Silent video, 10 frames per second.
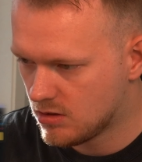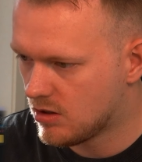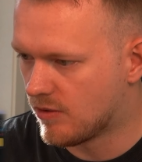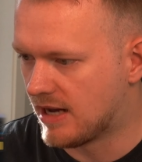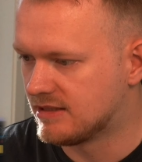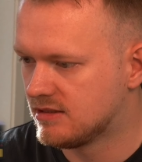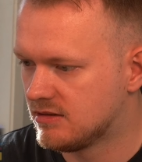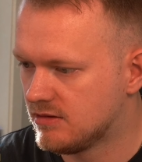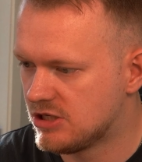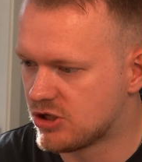All right,
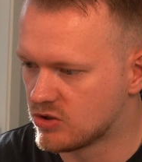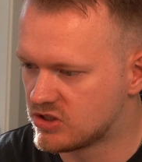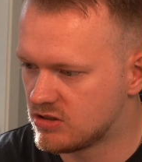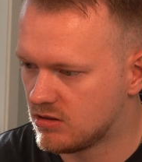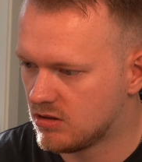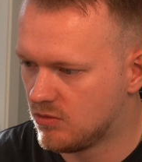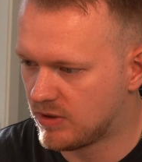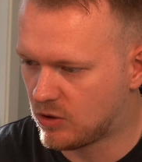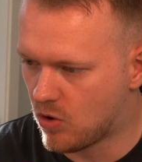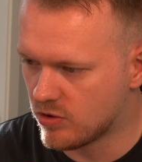it shows
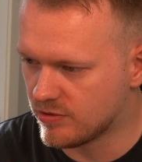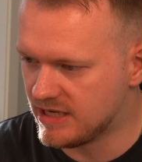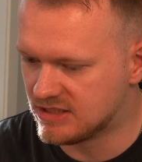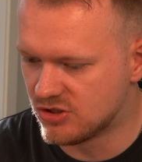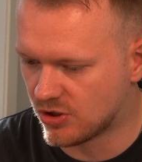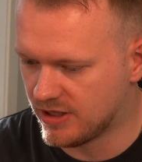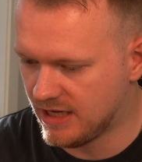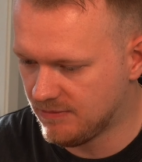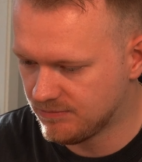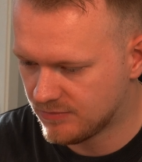recorder is
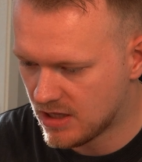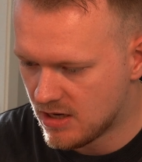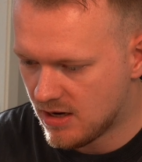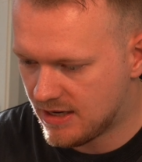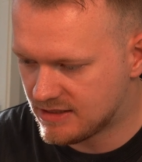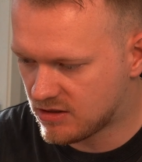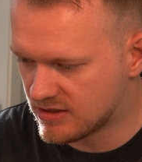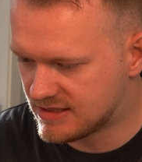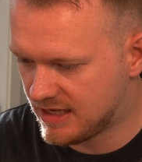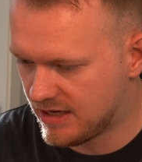joining, and it's
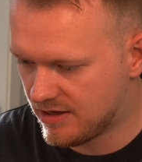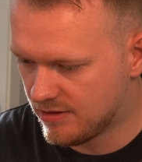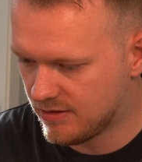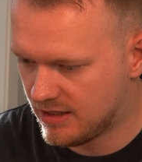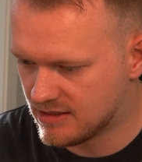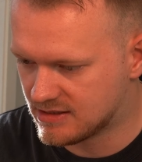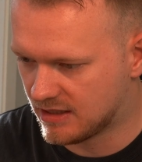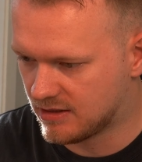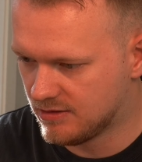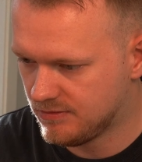gonna say here in a
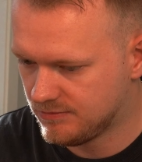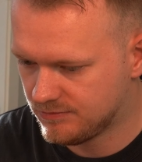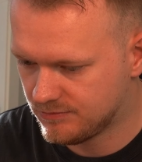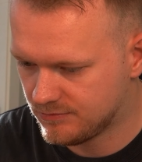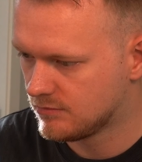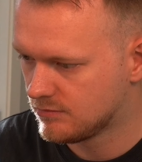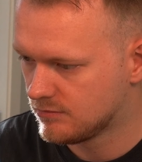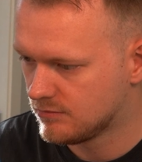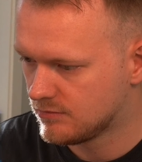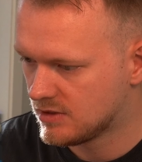second,
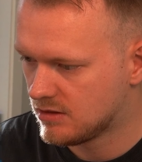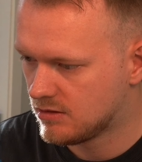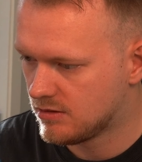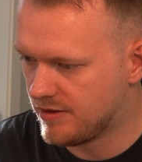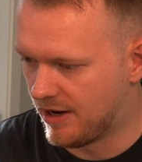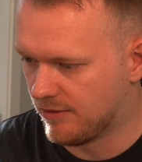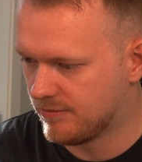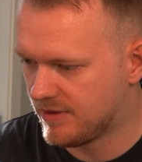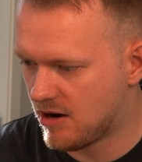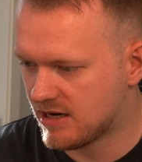there.
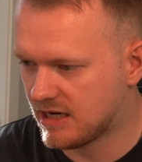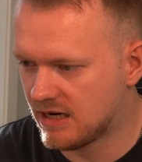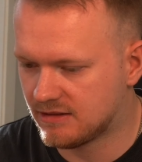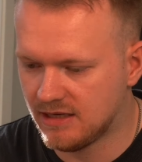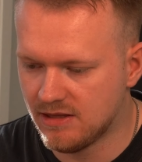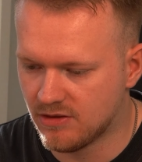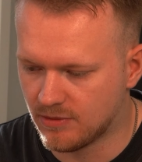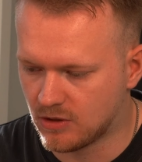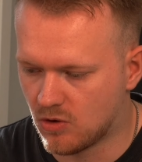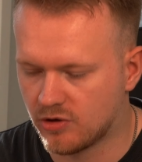Now I can let in the
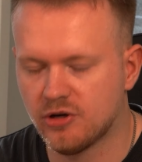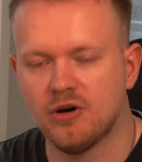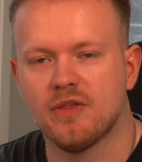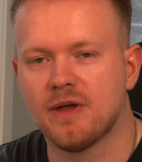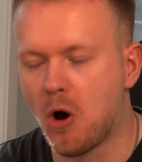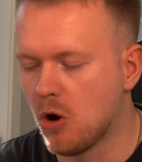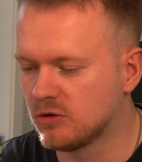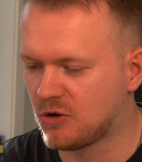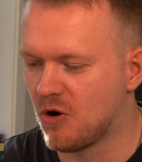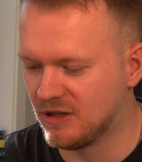recorder. The
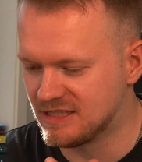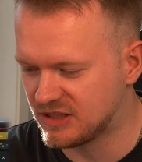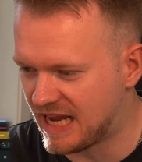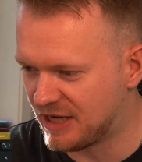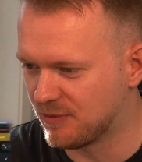whole call is getting